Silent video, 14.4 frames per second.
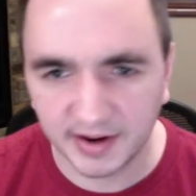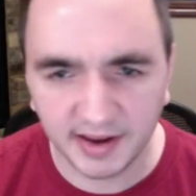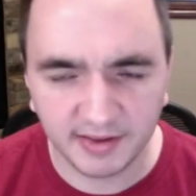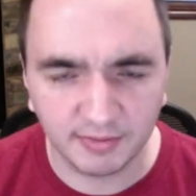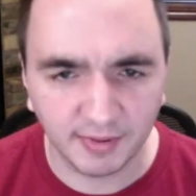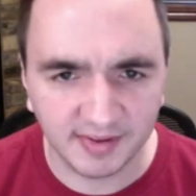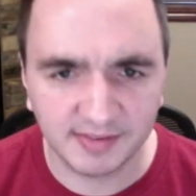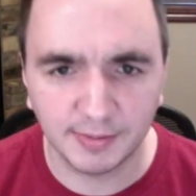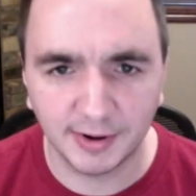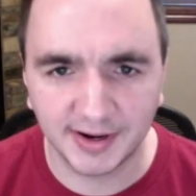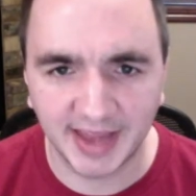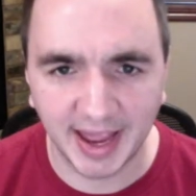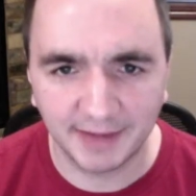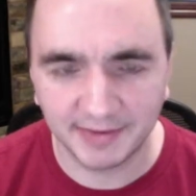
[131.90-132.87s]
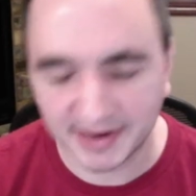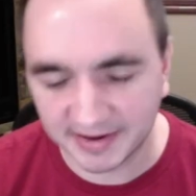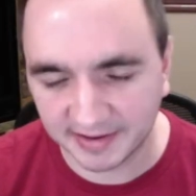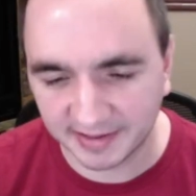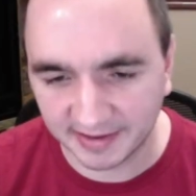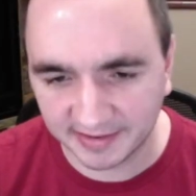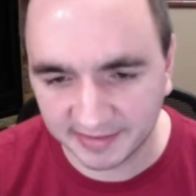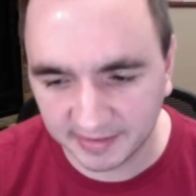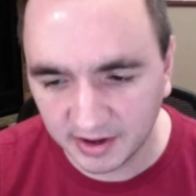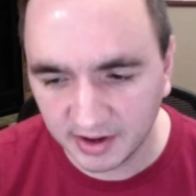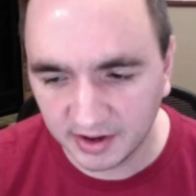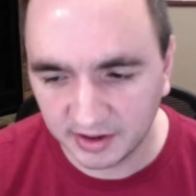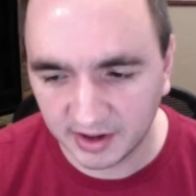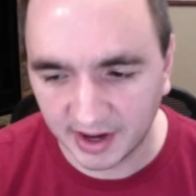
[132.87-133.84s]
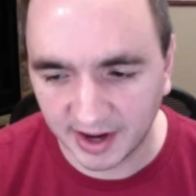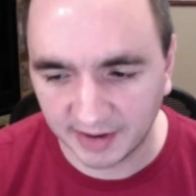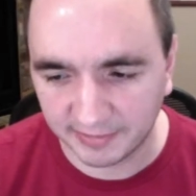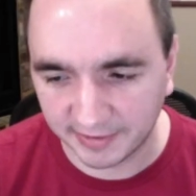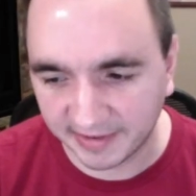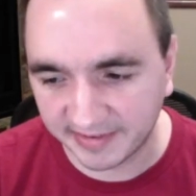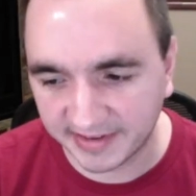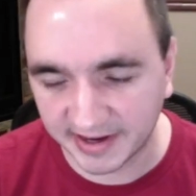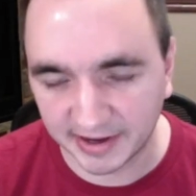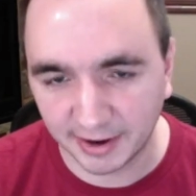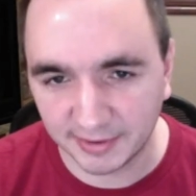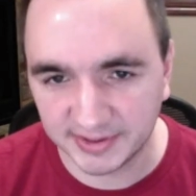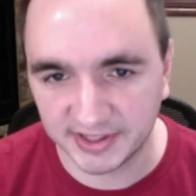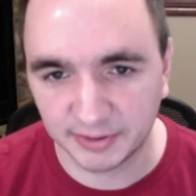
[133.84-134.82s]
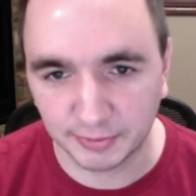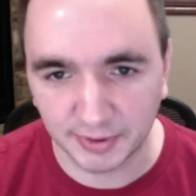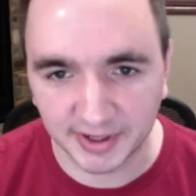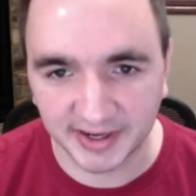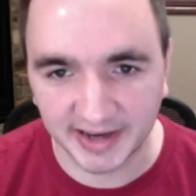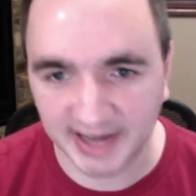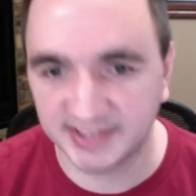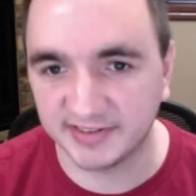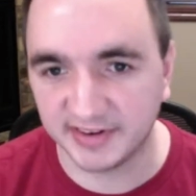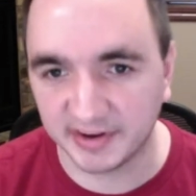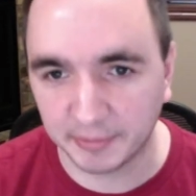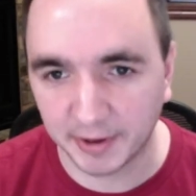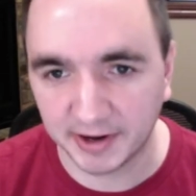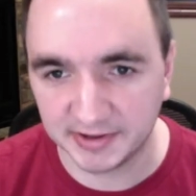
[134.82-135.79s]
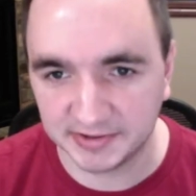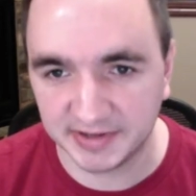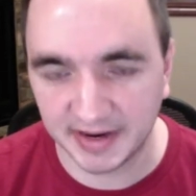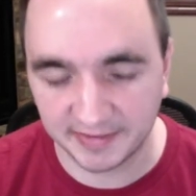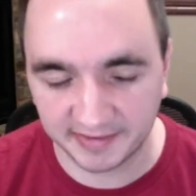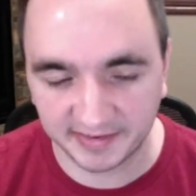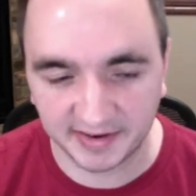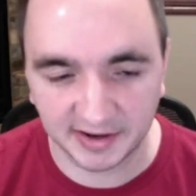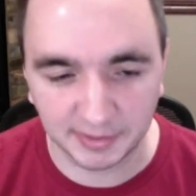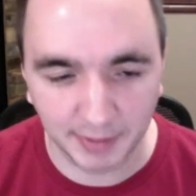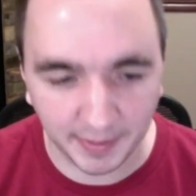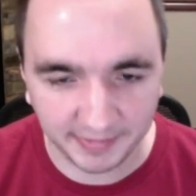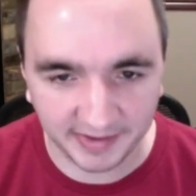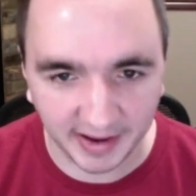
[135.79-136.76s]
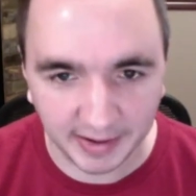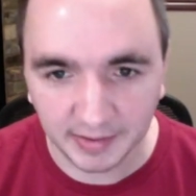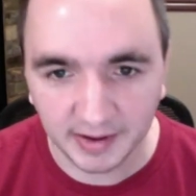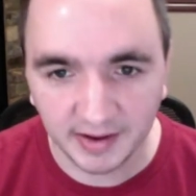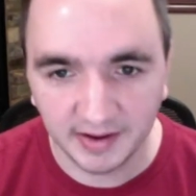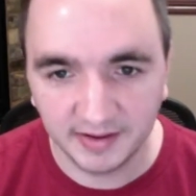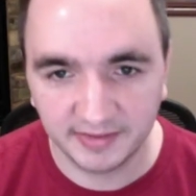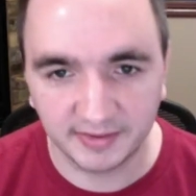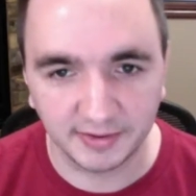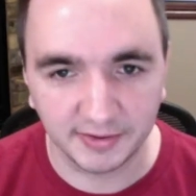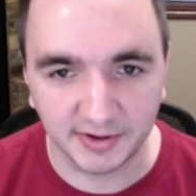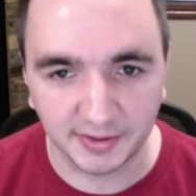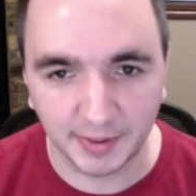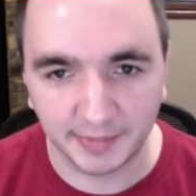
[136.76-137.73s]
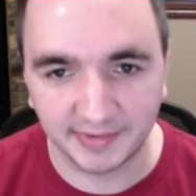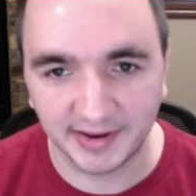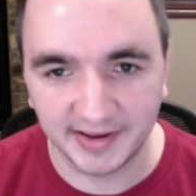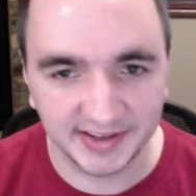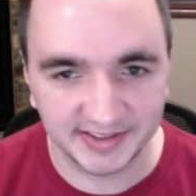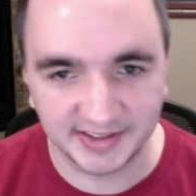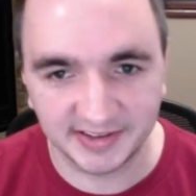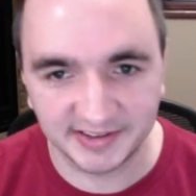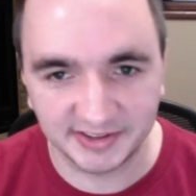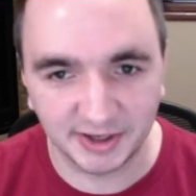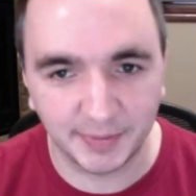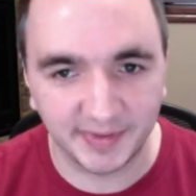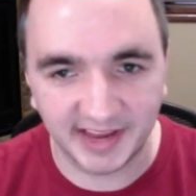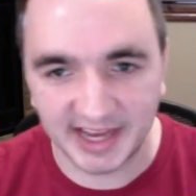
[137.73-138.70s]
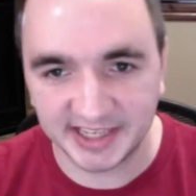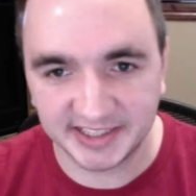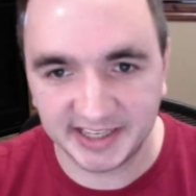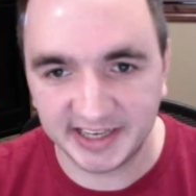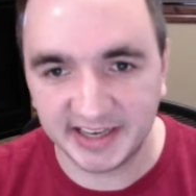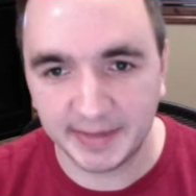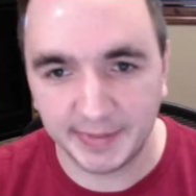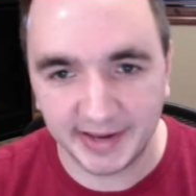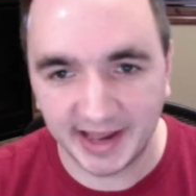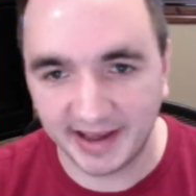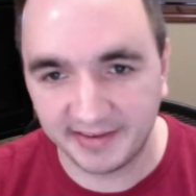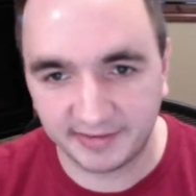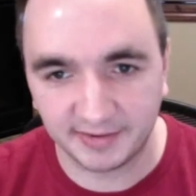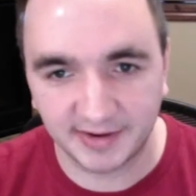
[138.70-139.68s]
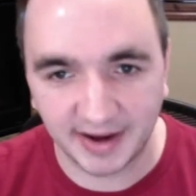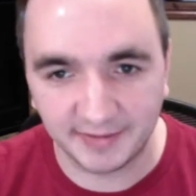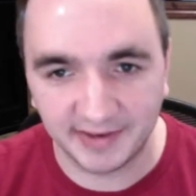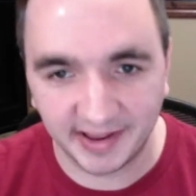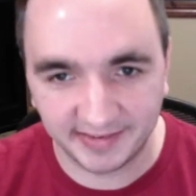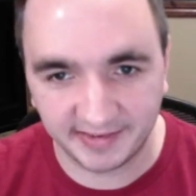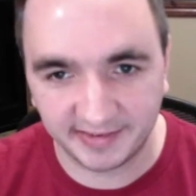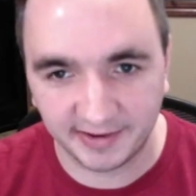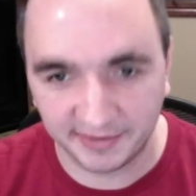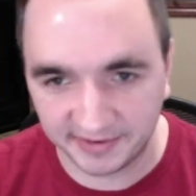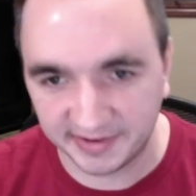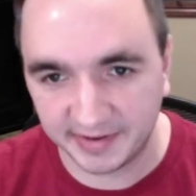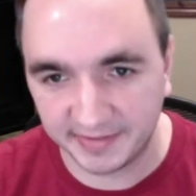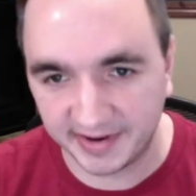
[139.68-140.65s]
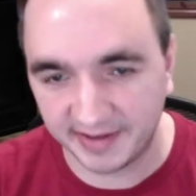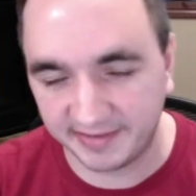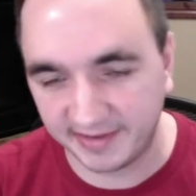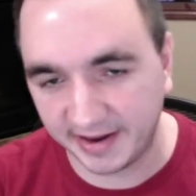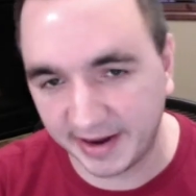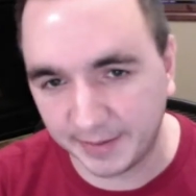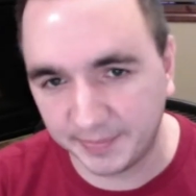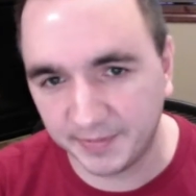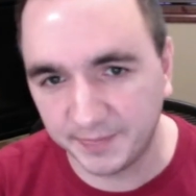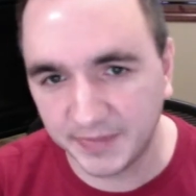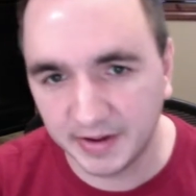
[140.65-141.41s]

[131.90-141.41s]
is one small caveat to this. For this technology to work, it actually requires you to have a secure website. So your website needs to show up as HTTPS or have an SSL certificate set up.